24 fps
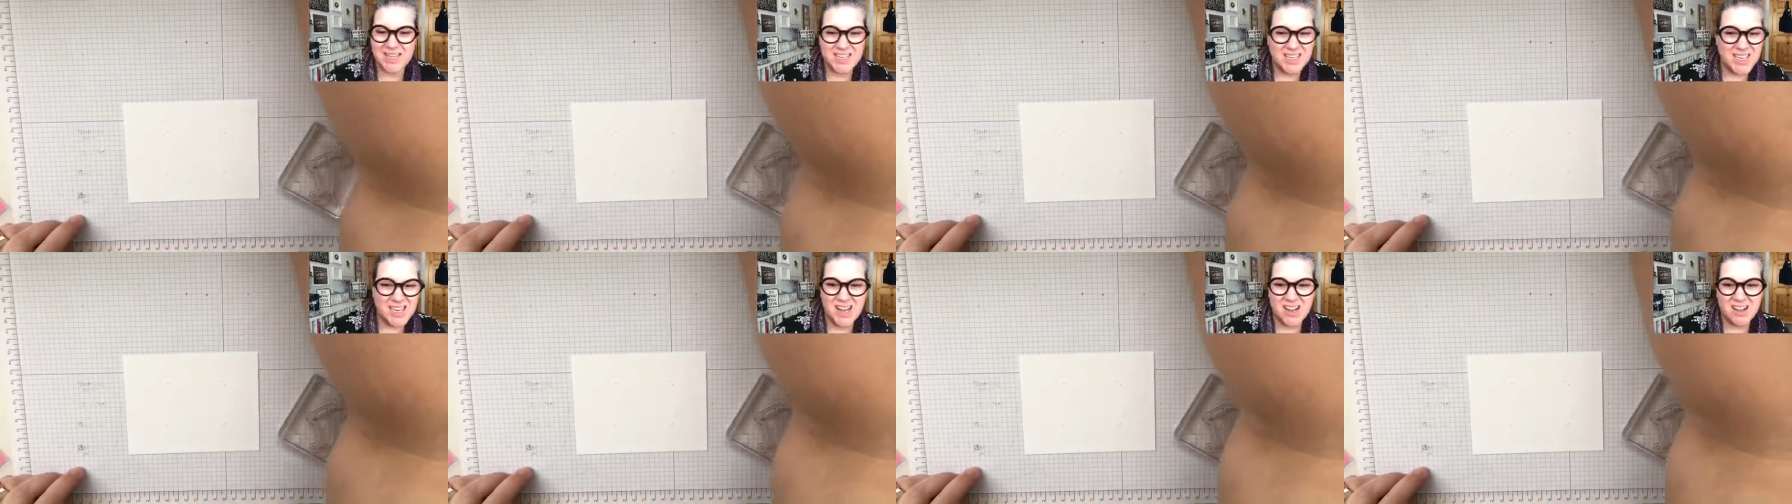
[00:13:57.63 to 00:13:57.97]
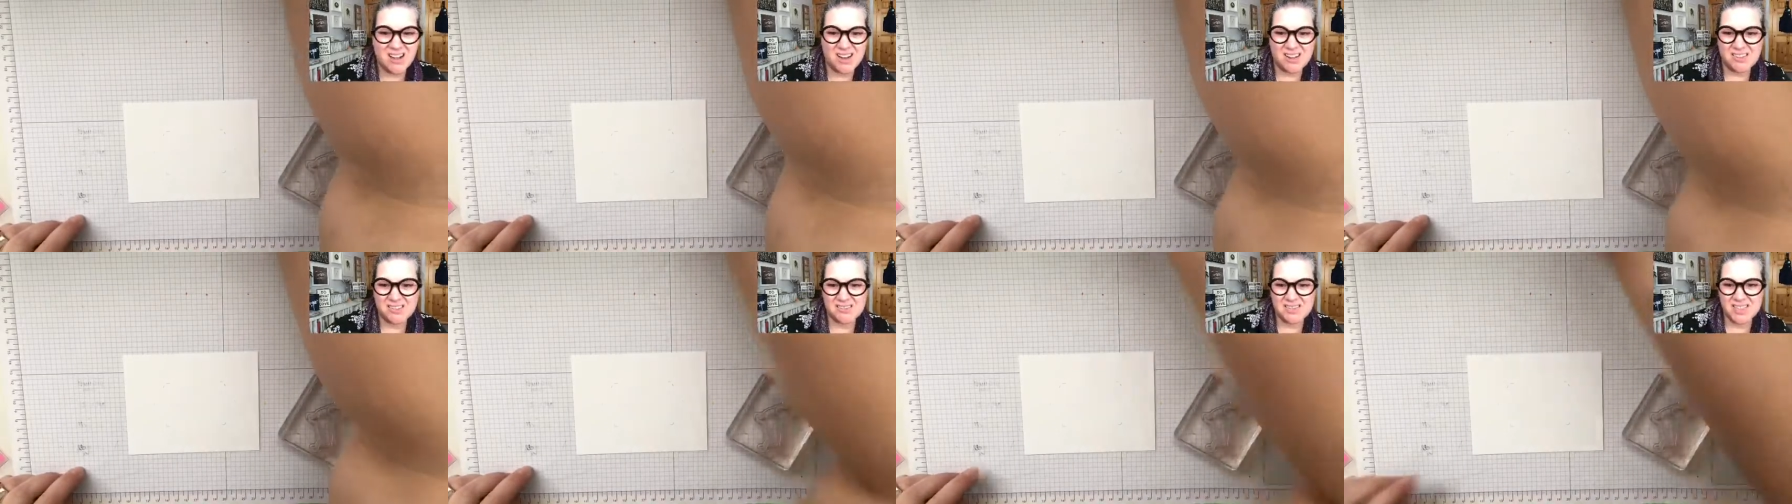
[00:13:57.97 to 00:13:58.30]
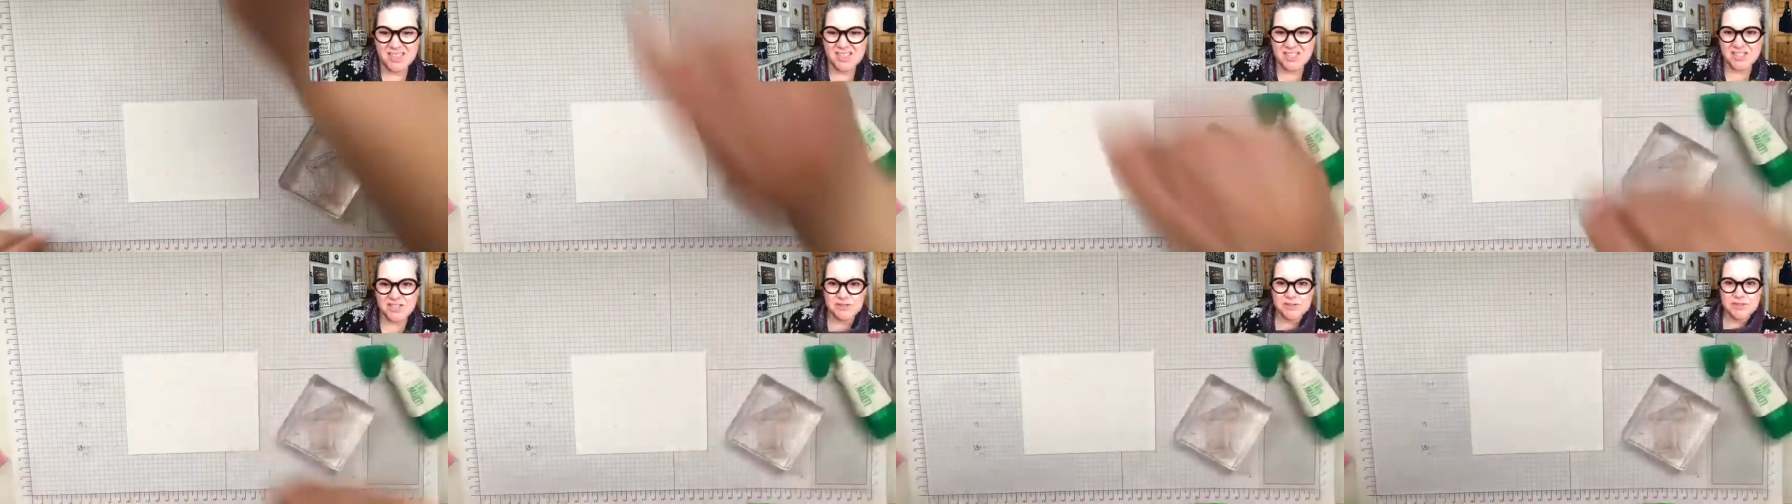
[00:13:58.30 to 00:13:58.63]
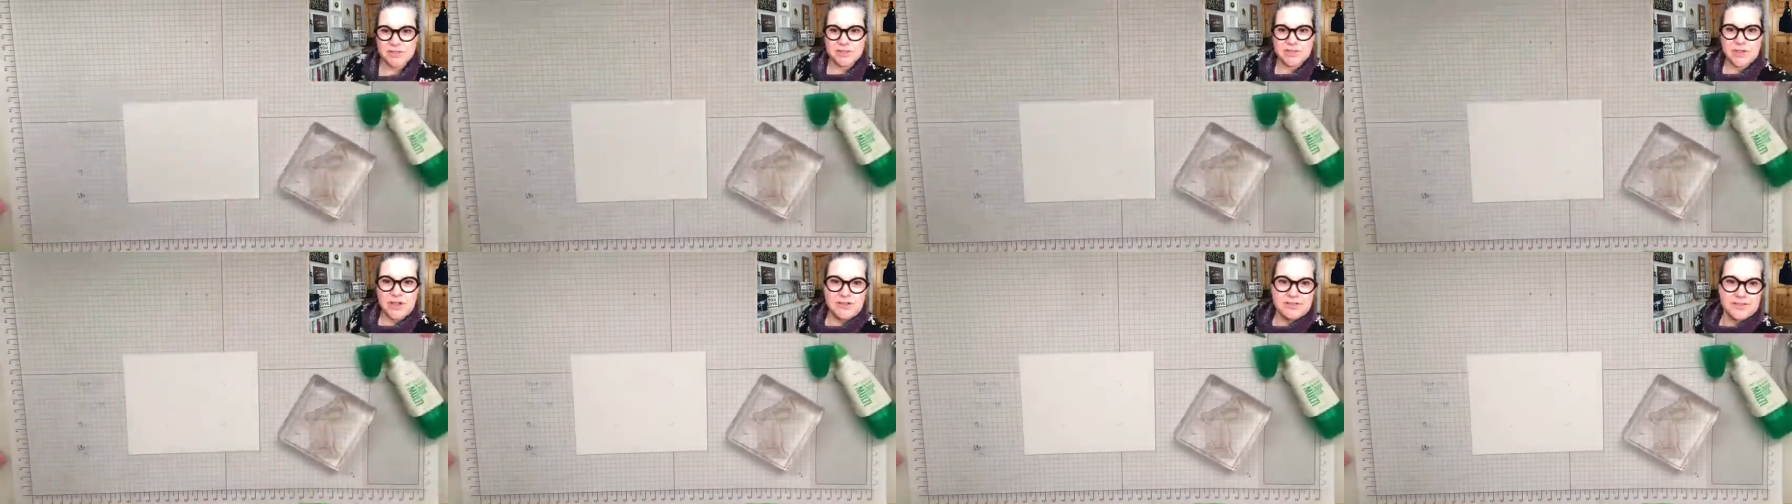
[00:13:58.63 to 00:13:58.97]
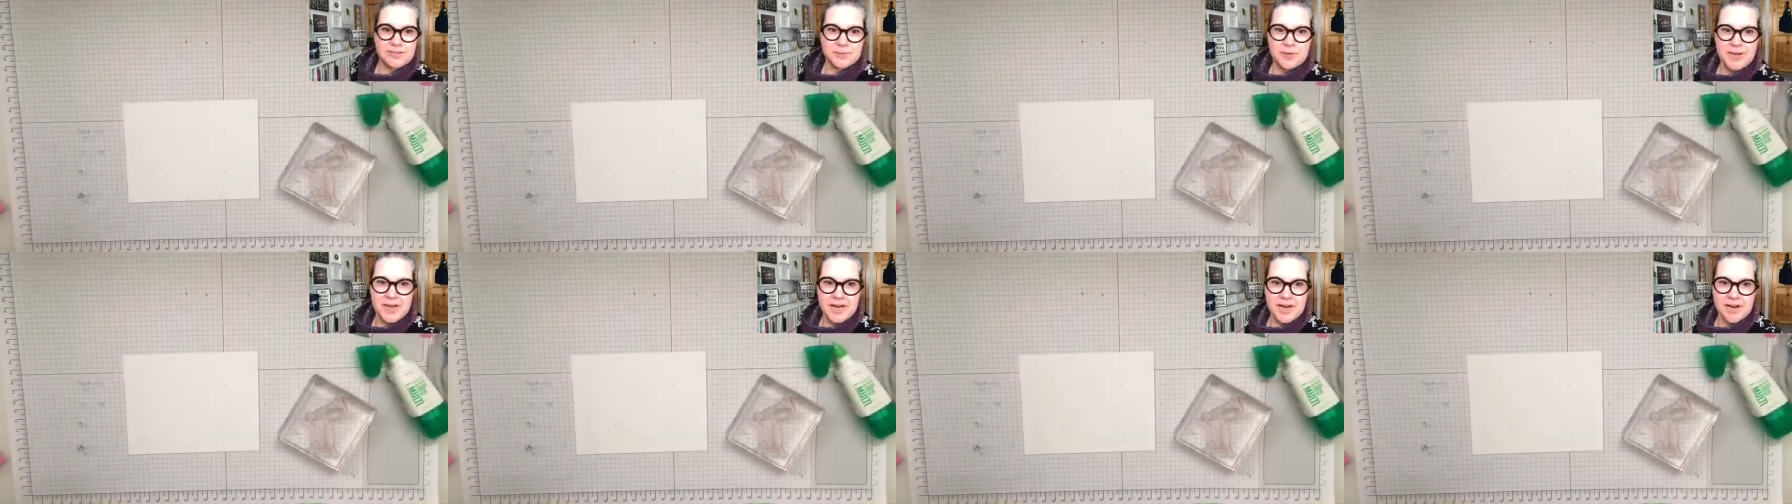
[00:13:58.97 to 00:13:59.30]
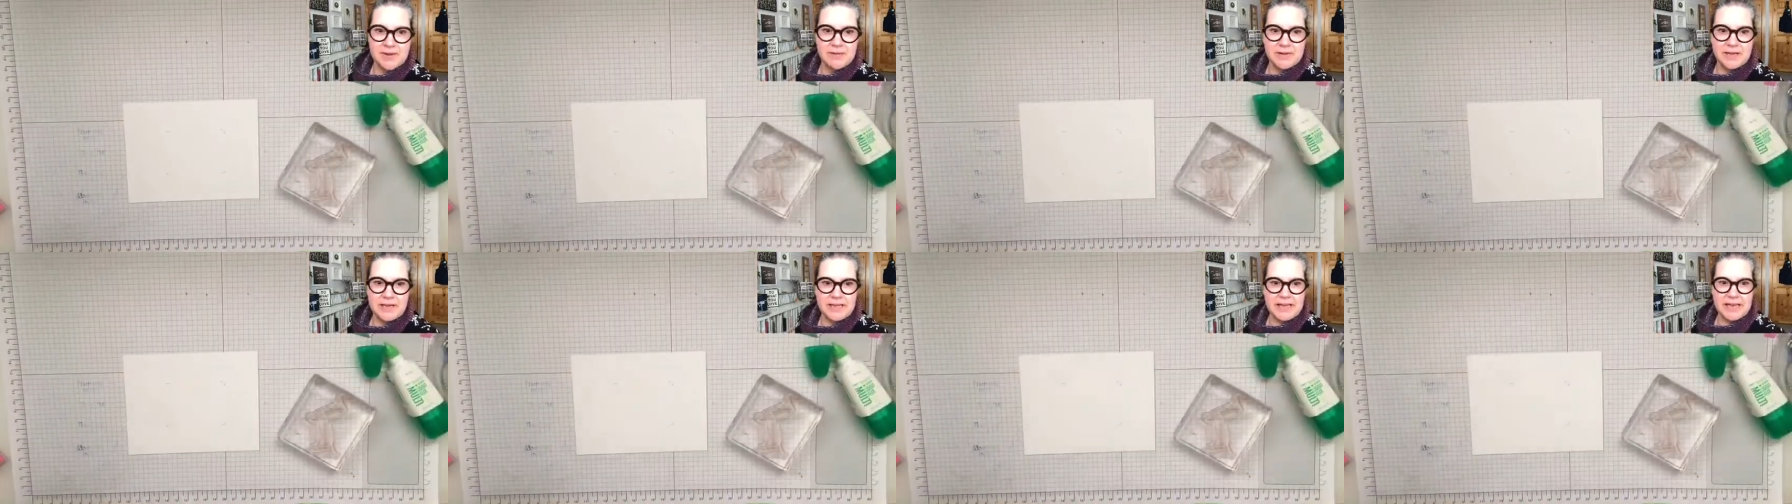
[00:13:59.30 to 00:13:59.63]
no, let's use Soft Suede. I
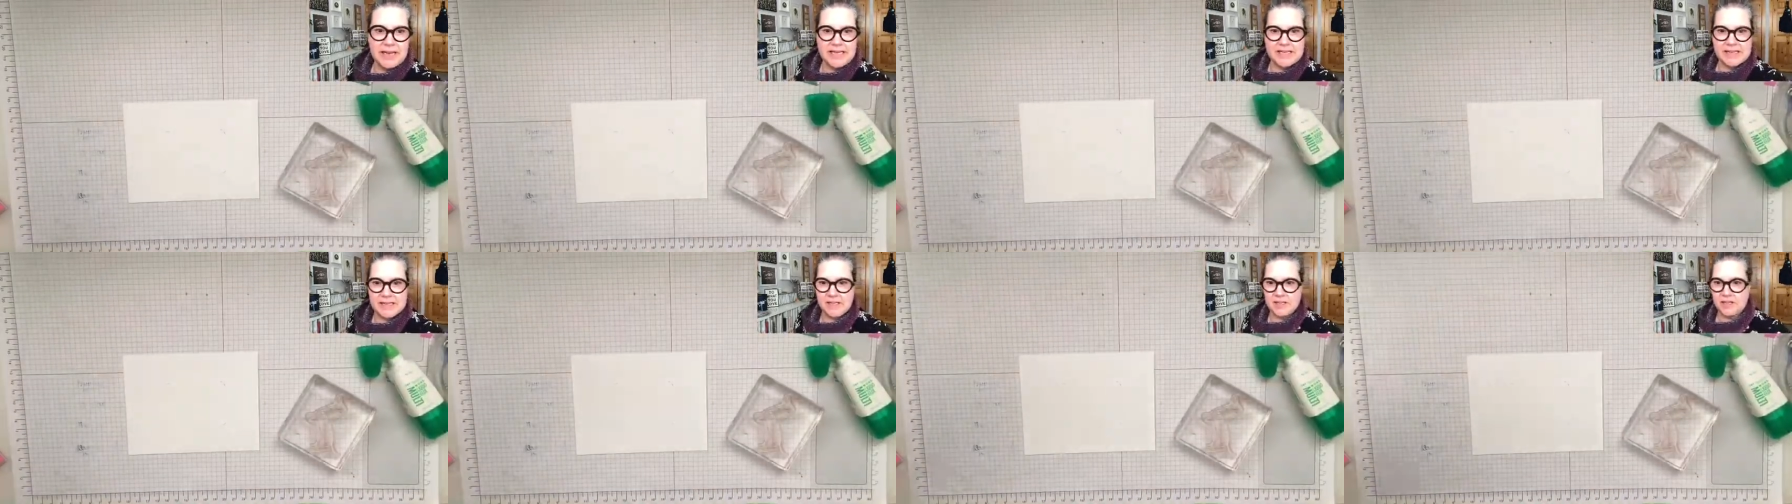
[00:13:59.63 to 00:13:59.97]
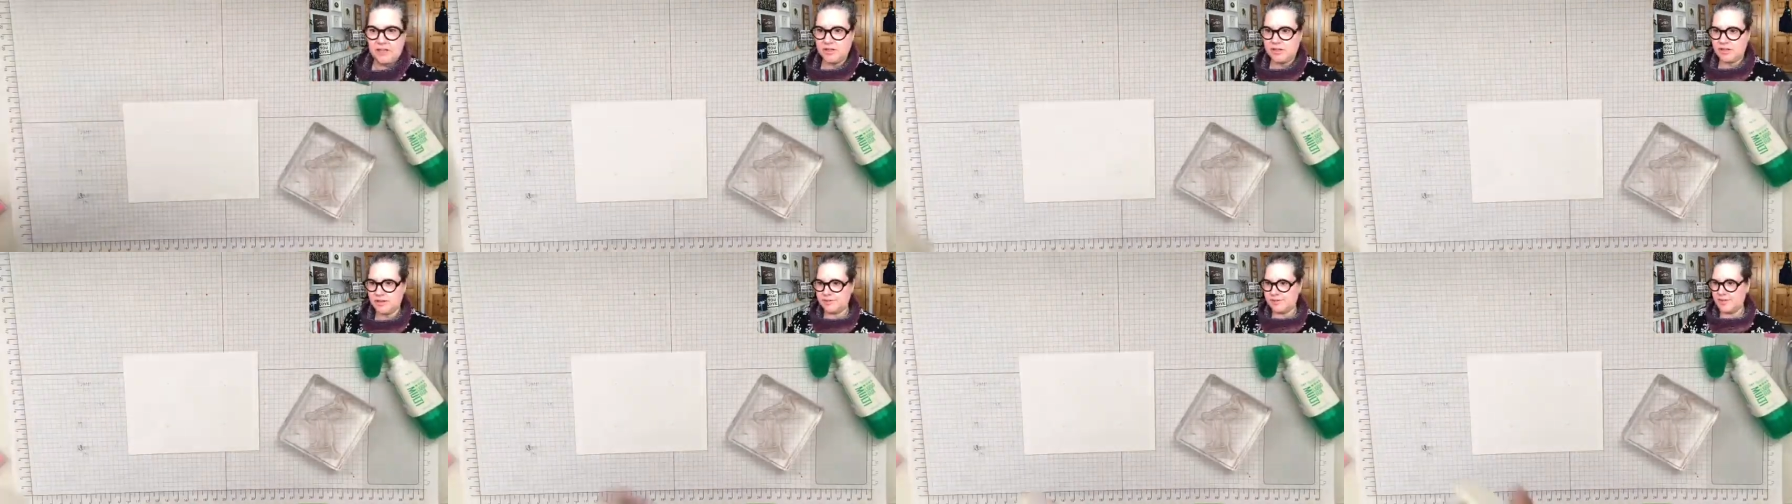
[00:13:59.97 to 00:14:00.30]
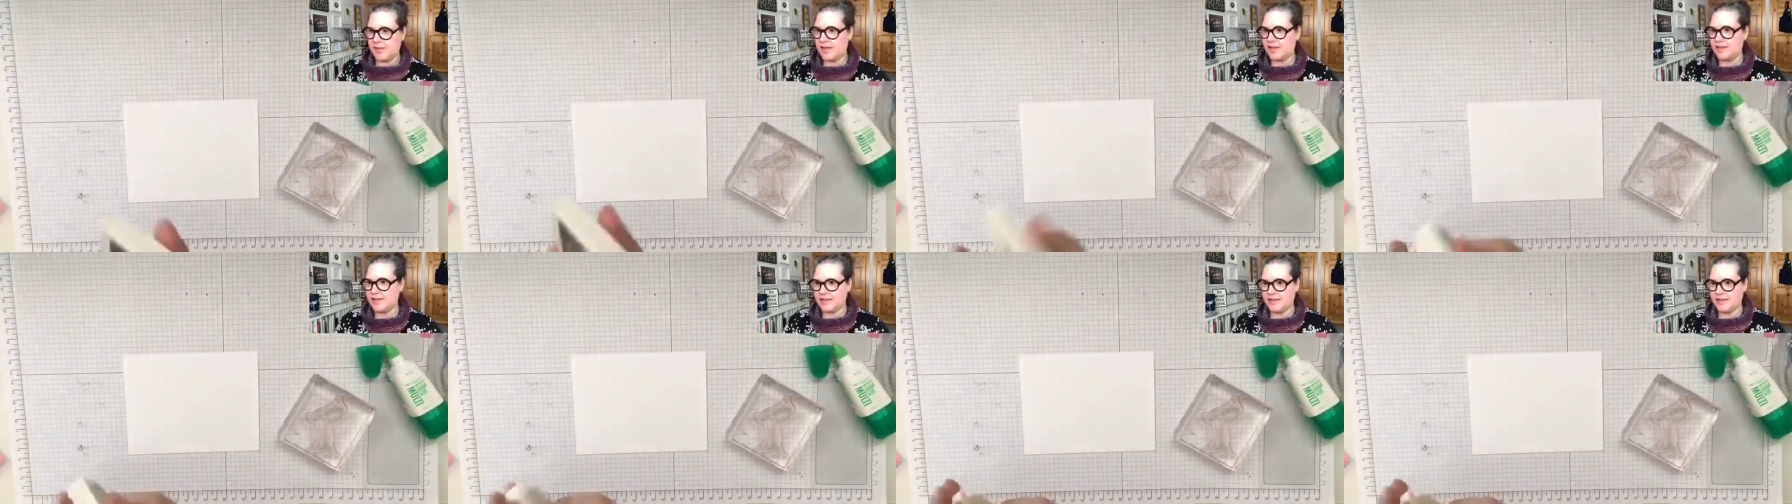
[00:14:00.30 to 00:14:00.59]
really liked the look of that